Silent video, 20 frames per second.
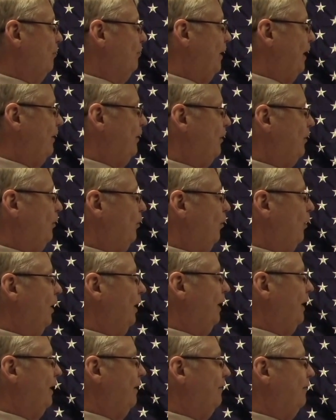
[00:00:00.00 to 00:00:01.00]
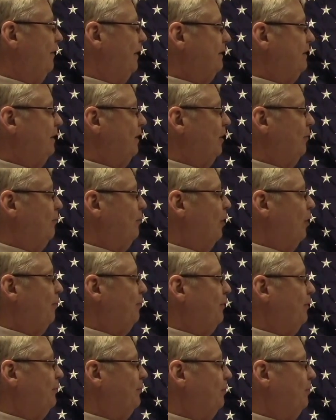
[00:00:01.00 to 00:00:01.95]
by the court in fixing appropriate